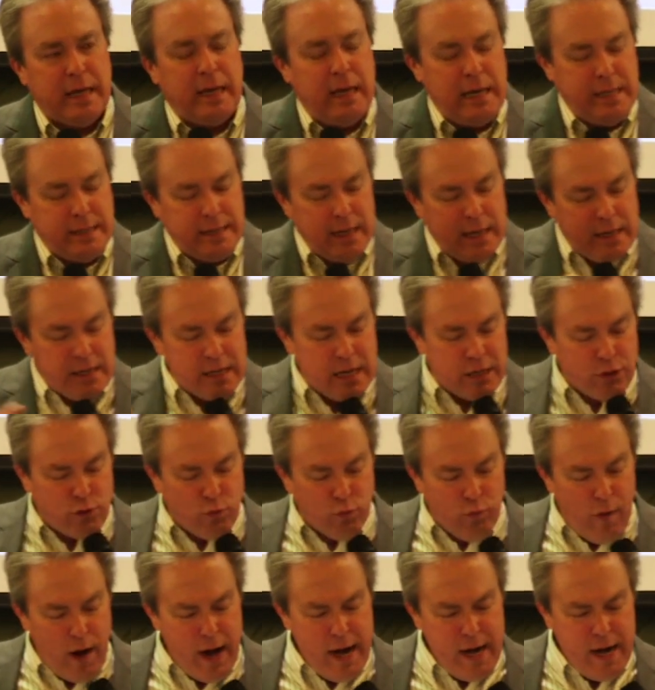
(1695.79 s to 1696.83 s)
He said His
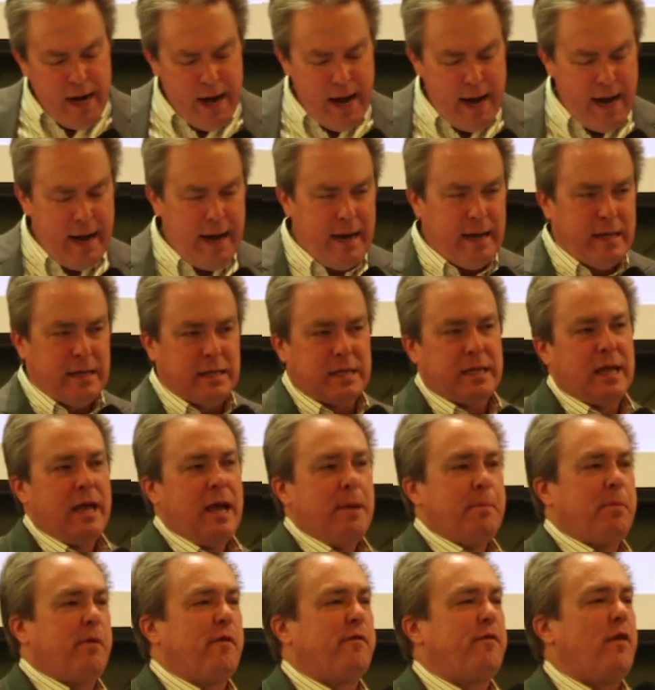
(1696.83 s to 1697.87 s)
right hands
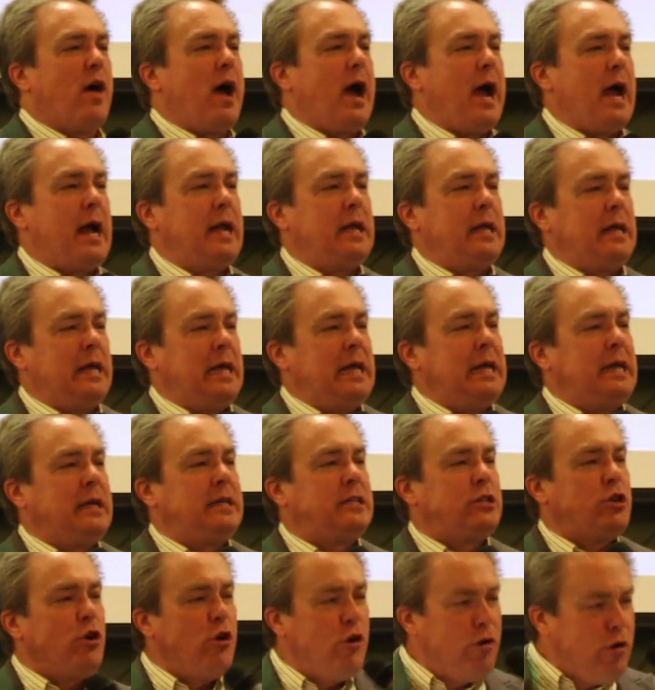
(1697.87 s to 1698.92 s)
provide
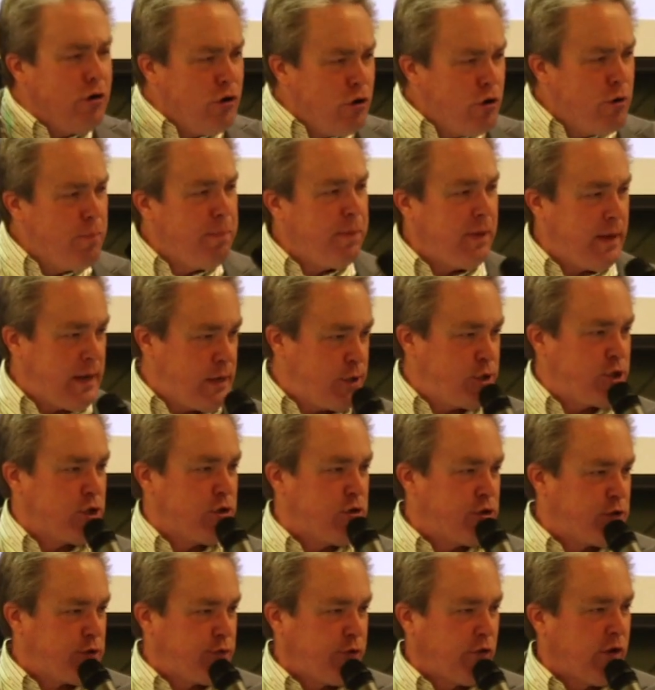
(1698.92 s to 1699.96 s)
eternal
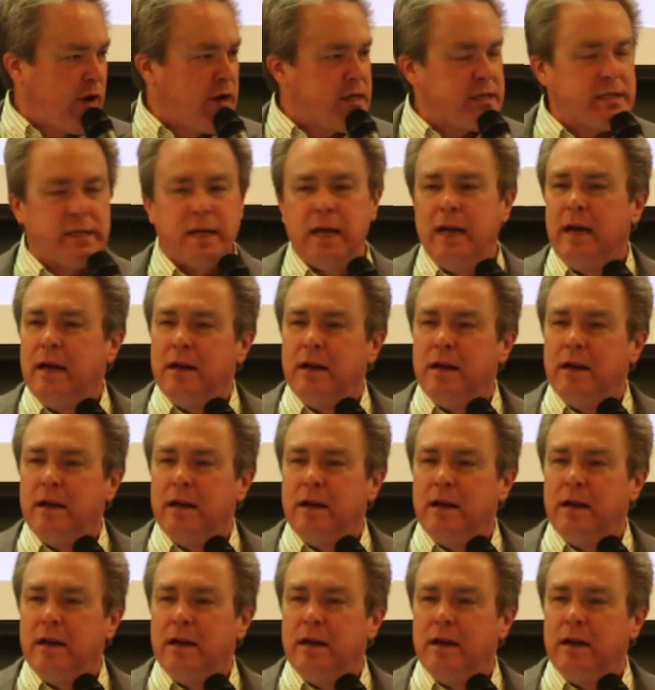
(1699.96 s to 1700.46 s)
pleasures for us,